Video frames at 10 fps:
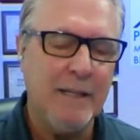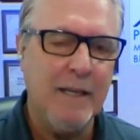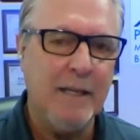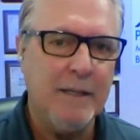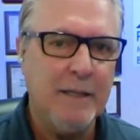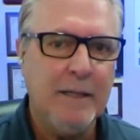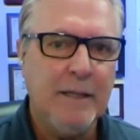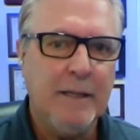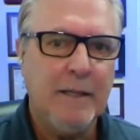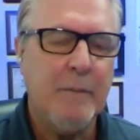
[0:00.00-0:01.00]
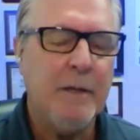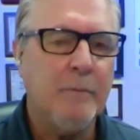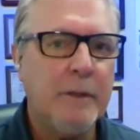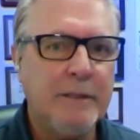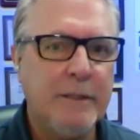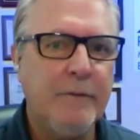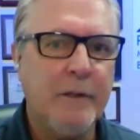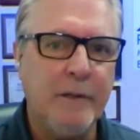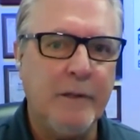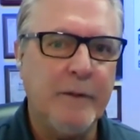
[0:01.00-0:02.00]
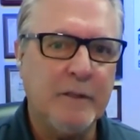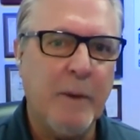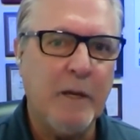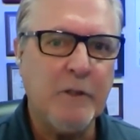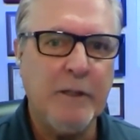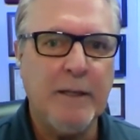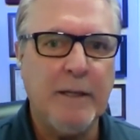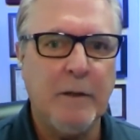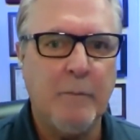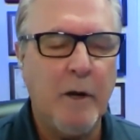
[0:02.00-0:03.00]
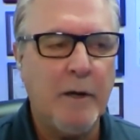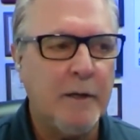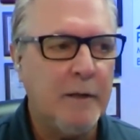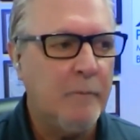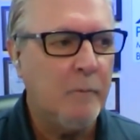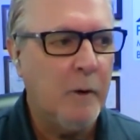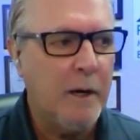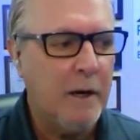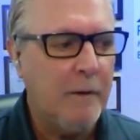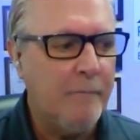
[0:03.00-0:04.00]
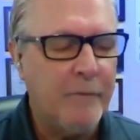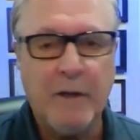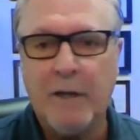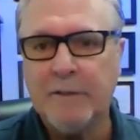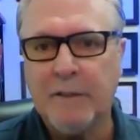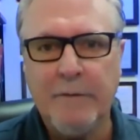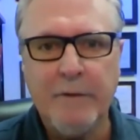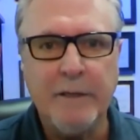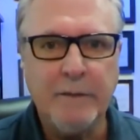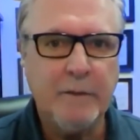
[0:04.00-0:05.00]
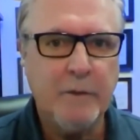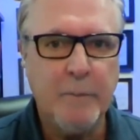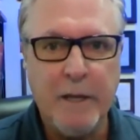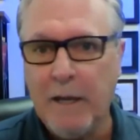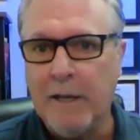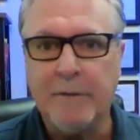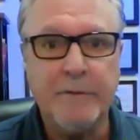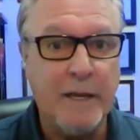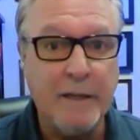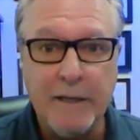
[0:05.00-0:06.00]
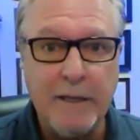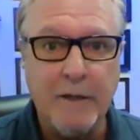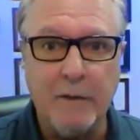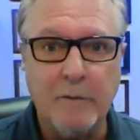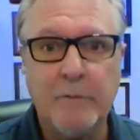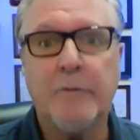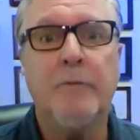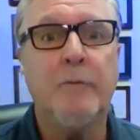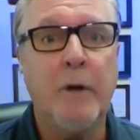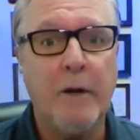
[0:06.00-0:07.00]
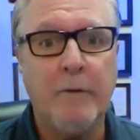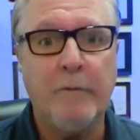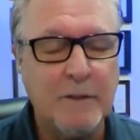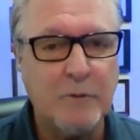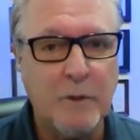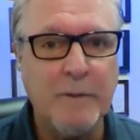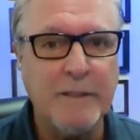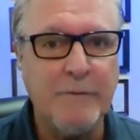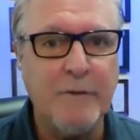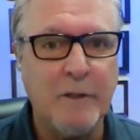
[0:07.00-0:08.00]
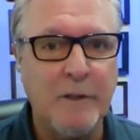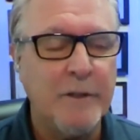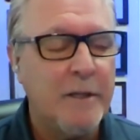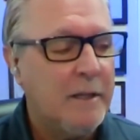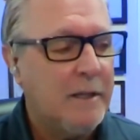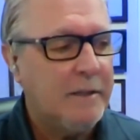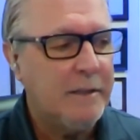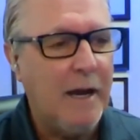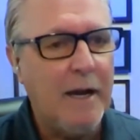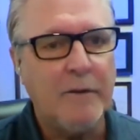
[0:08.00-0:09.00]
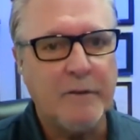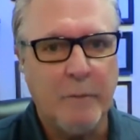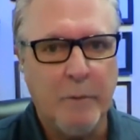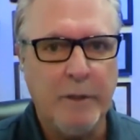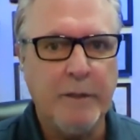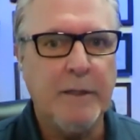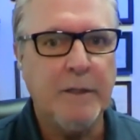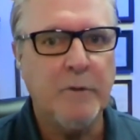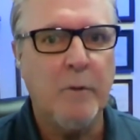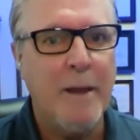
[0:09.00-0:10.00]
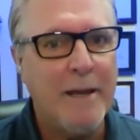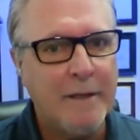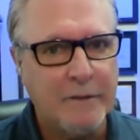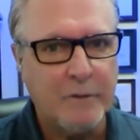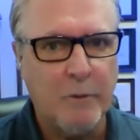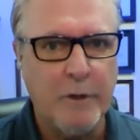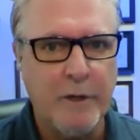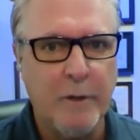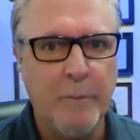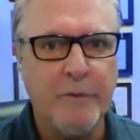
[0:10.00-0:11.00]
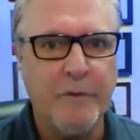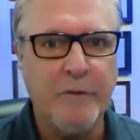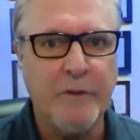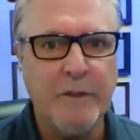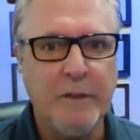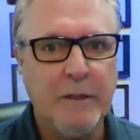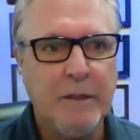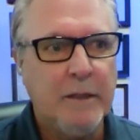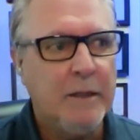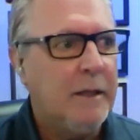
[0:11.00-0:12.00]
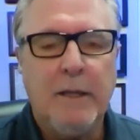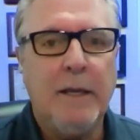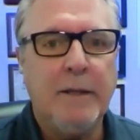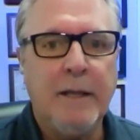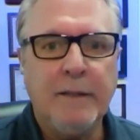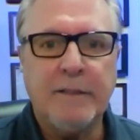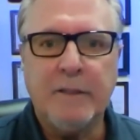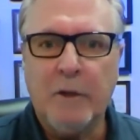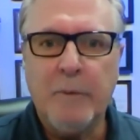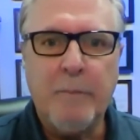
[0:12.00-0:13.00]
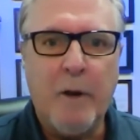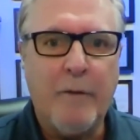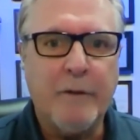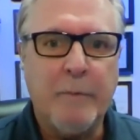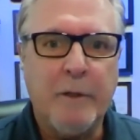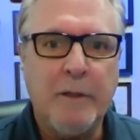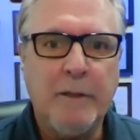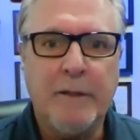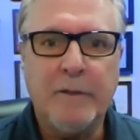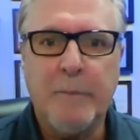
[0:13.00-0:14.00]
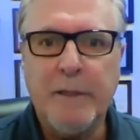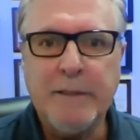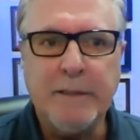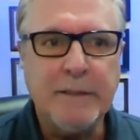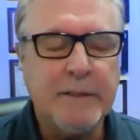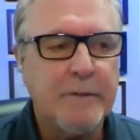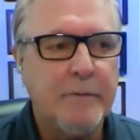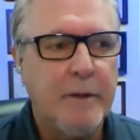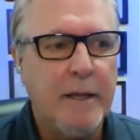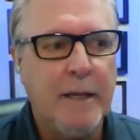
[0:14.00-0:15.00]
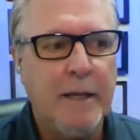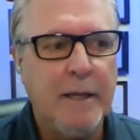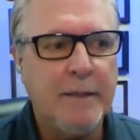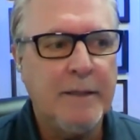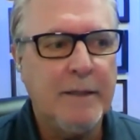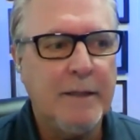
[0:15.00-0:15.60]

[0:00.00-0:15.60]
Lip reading: done can be really difficult, especially in a market where the cost of living could be high. San Diego, it's very extremely difficult to hire someone into a maintenance coordinator position and then still be profitable as a business. And